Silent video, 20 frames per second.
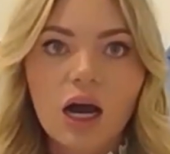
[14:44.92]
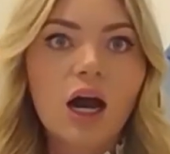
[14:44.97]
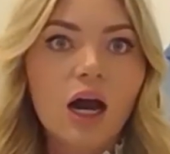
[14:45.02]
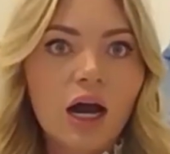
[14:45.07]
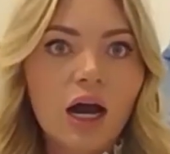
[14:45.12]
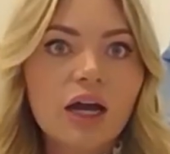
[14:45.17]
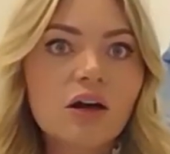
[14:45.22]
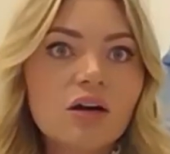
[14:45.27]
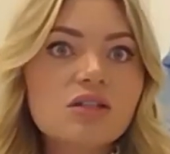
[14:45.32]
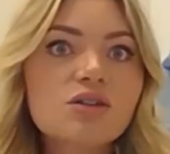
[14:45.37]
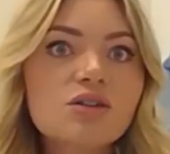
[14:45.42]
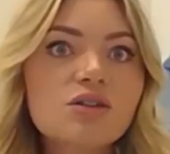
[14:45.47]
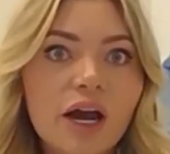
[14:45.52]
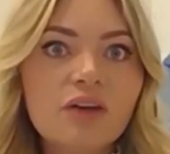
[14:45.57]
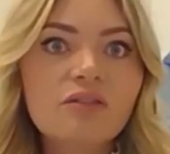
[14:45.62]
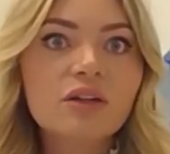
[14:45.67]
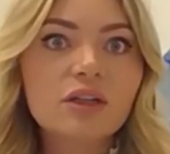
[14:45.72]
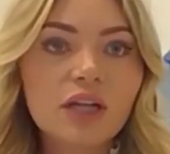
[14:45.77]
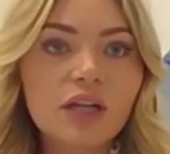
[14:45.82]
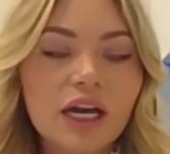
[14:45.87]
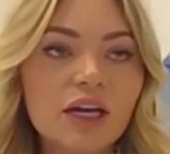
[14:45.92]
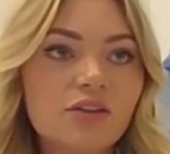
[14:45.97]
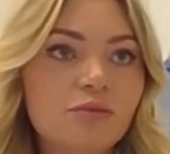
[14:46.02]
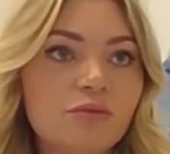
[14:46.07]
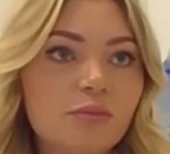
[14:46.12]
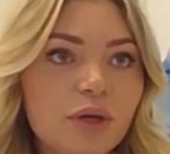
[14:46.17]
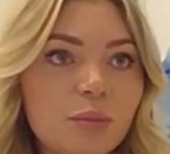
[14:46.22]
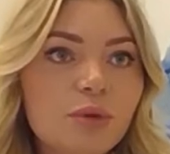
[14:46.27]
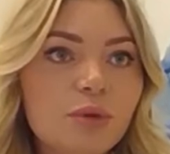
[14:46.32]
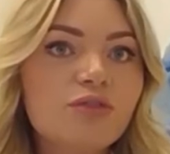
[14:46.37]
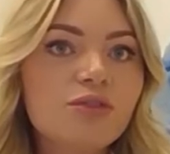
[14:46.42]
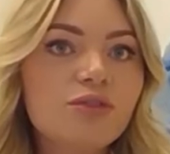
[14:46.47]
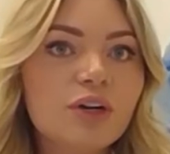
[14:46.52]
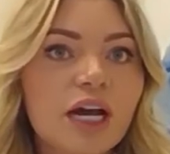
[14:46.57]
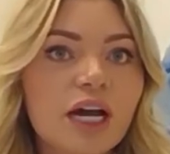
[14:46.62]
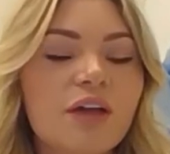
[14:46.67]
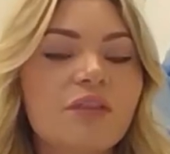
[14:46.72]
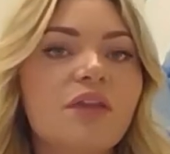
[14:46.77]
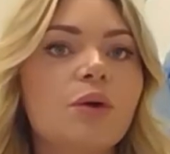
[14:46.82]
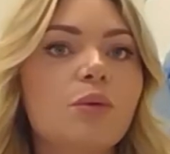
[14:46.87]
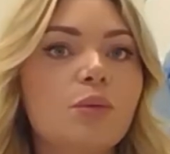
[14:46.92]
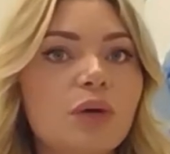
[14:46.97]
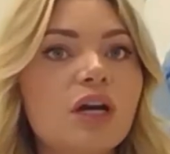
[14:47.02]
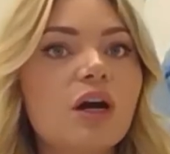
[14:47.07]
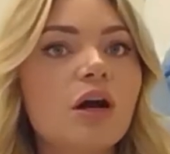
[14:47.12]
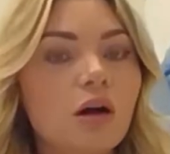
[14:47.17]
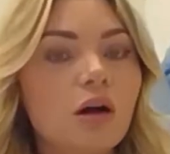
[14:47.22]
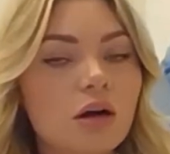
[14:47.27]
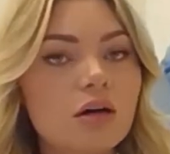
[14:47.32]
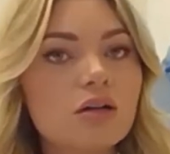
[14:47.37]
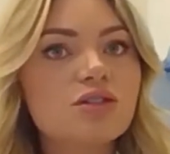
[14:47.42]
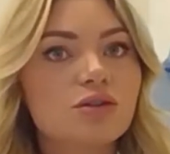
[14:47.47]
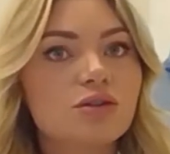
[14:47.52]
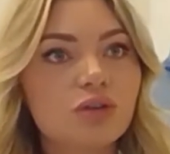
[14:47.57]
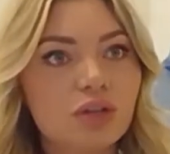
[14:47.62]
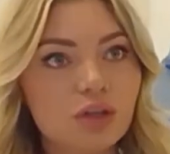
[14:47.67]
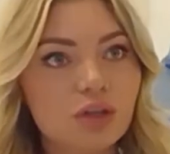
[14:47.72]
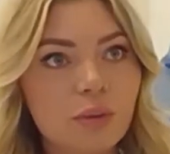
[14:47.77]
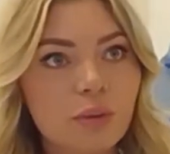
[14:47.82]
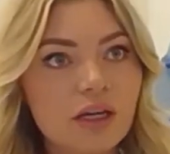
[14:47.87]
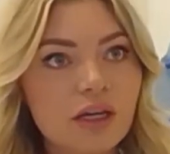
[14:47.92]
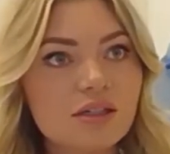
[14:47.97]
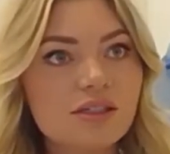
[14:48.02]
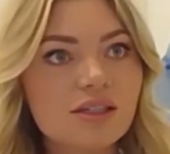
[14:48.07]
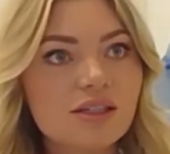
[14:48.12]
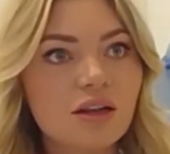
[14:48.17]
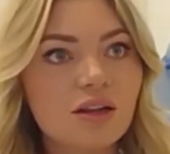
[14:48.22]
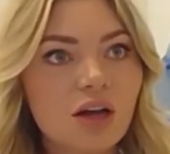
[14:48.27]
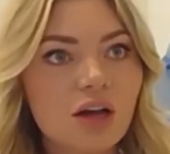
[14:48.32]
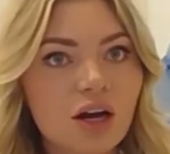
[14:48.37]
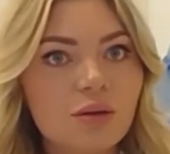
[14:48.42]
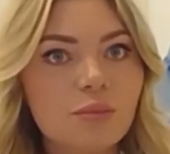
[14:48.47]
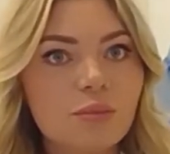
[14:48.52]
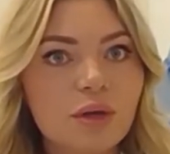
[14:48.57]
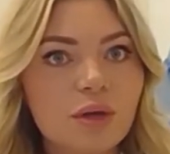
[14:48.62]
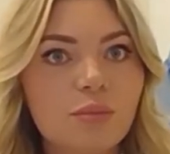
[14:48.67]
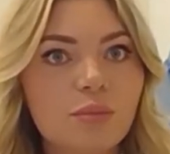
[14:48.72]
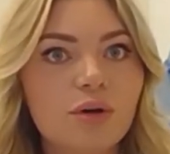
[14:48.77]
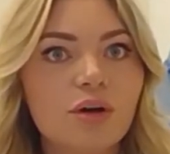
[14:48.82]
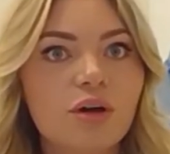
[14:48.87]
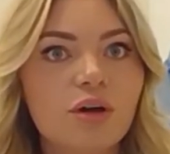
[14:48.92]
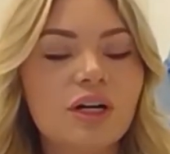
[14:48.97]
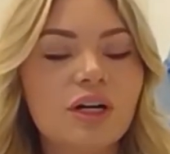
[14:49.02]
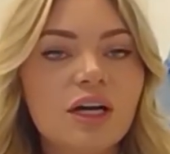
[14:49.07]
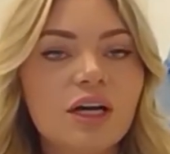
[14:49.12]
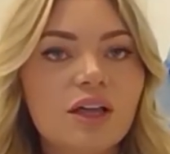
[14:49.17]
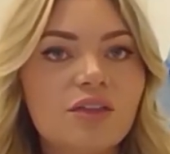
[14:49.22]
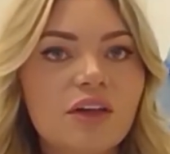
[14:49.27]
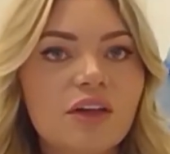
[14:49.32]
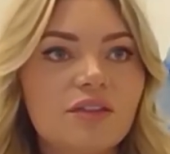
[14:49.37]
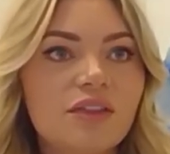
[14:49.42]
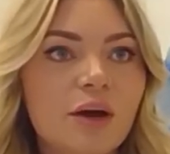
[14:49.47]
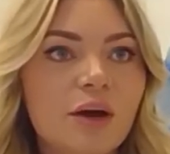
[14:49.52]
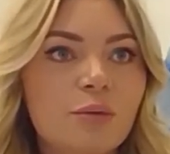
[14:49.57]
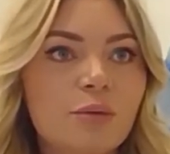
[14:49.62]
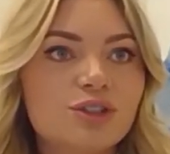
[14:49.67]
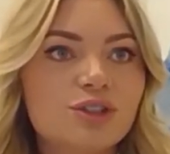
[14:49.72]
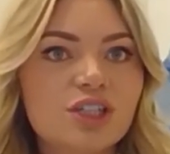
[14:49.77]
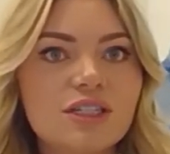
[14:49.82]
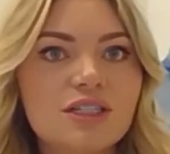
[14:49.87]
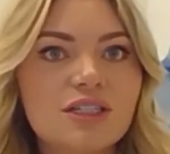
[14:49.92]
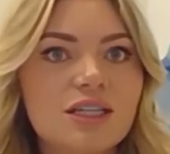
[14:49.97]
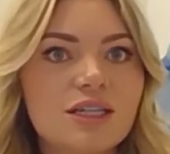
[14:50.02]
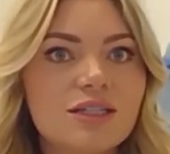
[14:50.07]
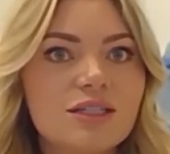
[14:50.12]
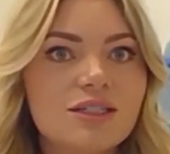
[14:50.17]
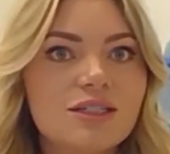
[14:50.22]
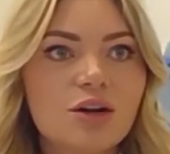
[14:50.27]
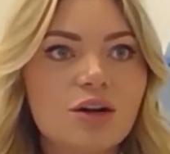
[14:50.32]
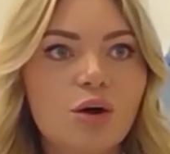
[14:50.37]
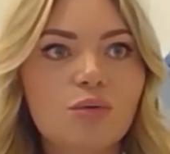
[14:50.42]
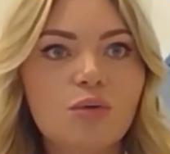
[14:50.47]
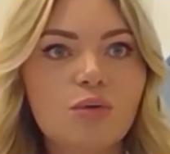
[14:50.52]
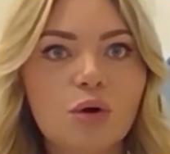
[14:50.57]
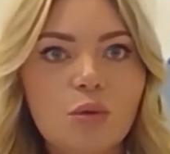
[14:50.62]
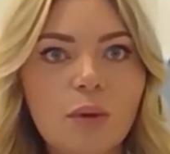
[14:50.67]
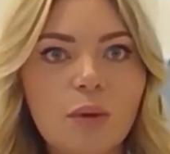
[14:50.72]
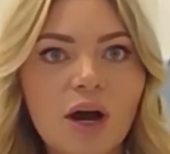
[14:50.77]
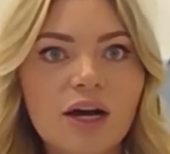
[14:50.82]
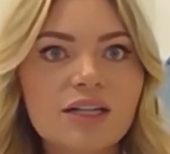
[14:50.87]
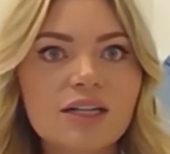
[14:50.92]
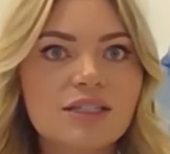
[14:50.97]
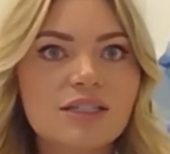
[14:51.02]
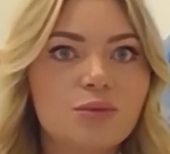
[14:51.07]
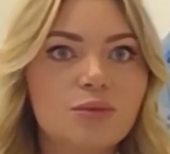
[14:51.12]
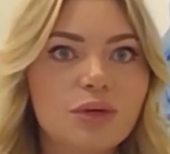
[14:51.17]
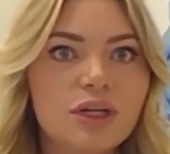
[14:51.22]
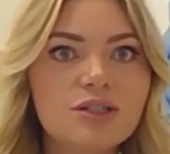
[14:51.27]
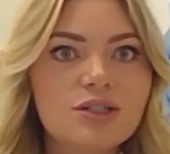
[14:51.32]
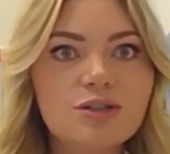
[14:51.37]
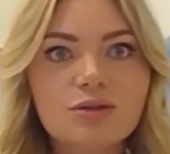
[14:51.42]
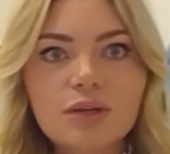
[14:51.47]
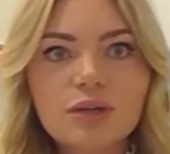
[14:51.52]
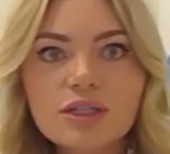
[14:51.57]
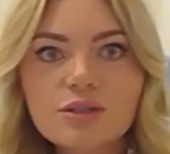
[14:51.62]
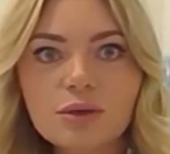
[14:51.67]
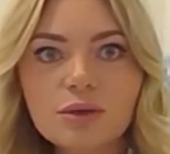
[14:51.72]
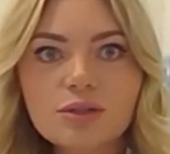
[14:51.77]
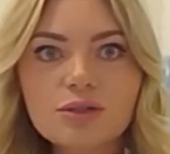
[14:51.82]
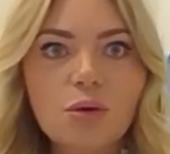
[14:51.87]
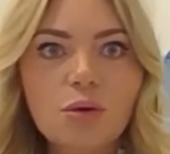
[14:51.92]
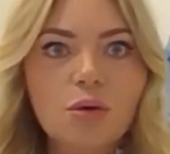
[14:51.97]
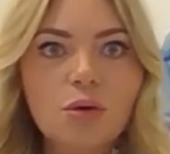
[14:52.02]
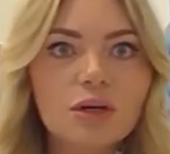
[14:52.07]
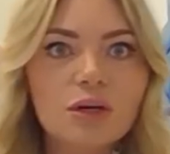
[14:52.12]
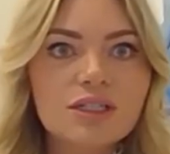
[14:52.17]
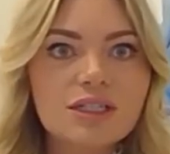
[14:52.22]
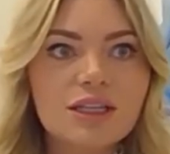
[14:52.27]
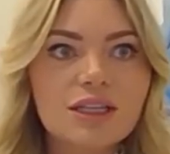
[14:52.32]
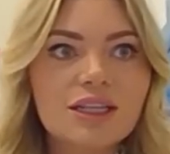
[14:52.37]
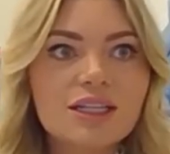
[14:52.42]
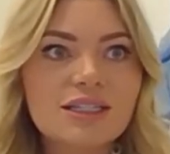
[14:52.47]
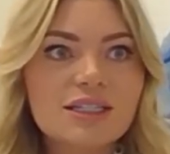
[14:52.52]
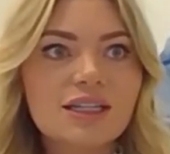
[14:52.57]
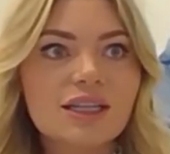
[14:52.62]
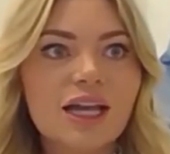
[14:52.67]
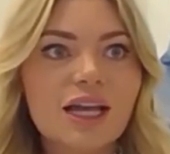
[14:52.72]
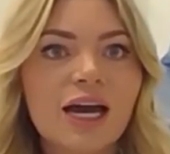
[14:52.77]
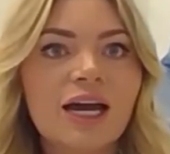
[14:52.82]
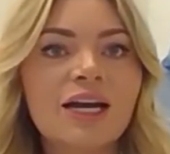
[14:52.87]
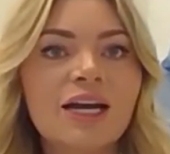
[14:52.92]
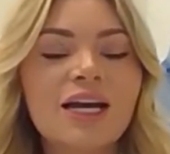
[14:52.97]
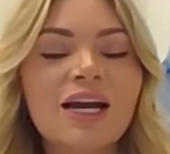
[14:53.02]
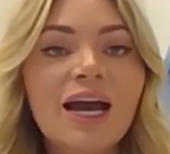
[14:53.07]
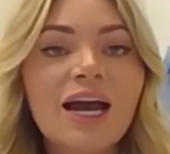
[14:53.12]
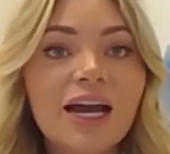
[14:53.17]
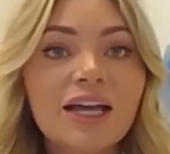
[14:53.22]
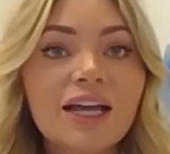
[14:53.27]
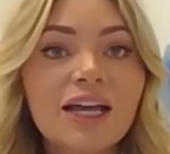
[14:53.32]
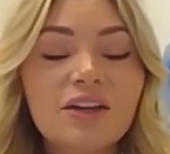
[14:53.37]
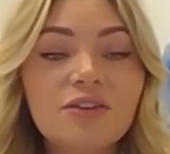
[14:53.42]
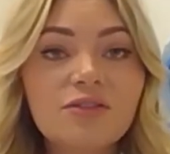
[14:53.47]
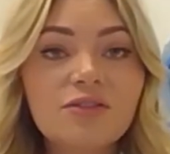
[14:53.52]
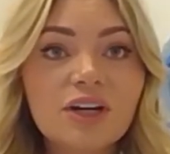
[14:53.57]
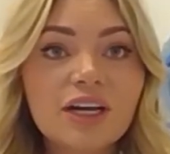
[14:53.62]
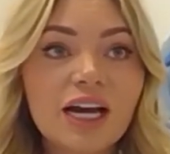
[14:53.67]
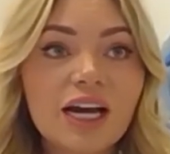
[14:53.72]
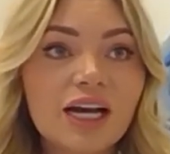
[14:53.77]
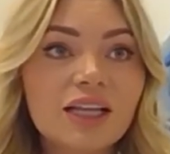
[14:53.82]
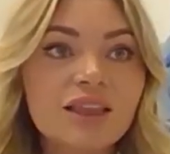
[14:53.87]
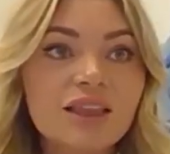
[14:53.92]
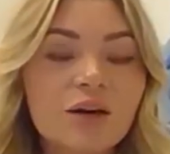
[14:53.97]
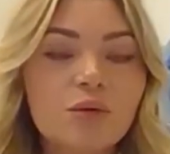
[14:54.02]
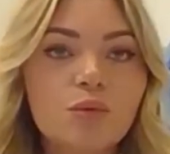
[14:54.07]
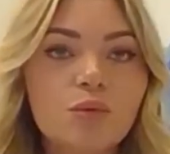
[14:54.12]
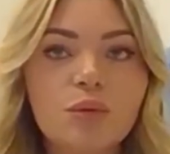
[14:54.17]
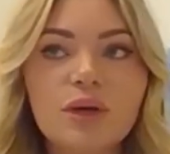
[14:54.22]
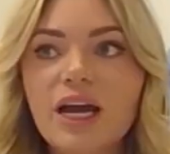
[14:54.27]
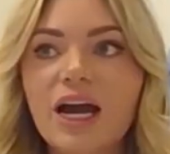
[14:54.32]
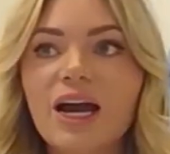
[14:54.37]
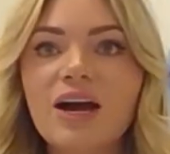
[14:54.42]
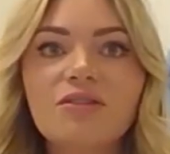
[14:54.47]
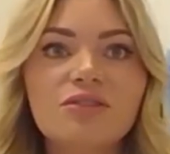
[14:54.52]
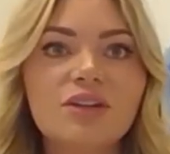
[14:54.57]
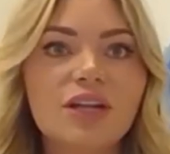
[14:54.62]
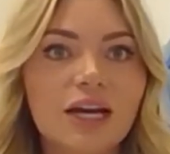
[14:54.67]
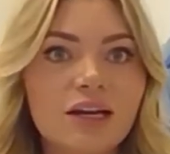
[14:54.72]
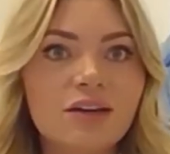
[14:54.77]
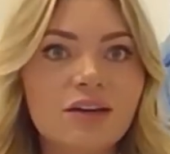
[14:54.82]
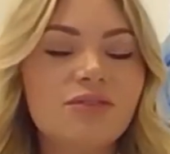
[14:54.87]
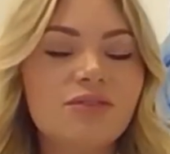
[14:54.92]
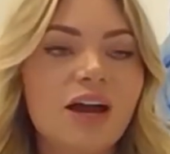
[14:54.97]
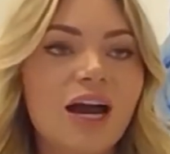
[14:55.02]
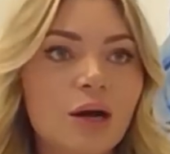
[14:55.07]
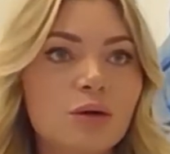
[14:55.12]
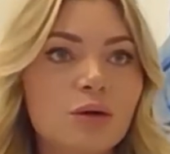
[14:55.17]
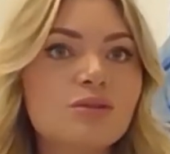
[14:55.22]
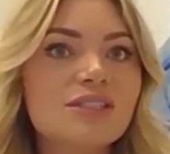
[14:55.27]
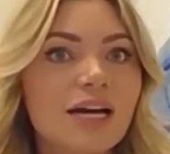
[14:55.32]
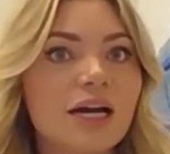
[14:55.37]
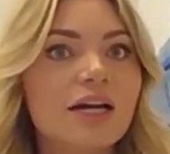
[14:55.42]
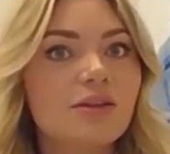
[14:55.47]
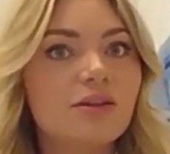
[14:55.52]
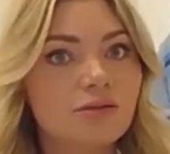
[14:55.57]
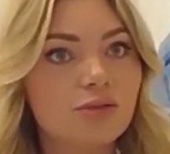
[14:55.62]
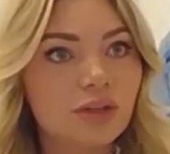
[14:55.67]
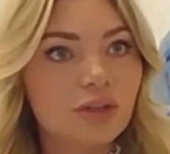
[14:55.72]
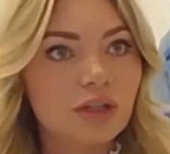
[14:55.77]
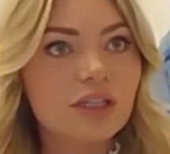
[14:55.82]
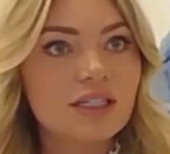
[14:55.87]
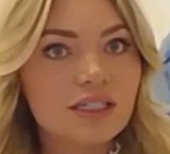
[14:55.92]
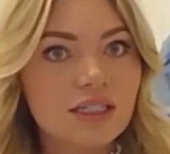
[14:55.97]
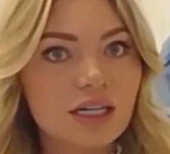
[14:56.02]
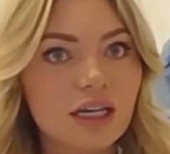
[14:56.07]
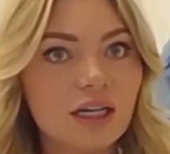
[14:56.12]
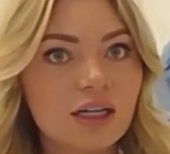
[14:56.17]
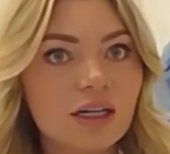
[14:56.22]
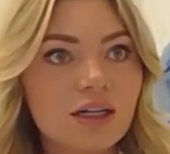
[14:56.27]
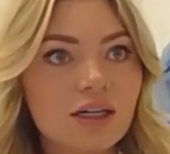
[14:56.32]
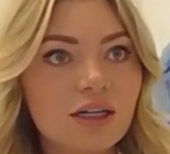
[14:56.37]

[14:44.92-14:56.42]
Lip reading: I also have a life. People forget that we are also humans. A lot of people think that we're just these, robots and we do as we're told and this and that. And they forget that we have life outside of real estate,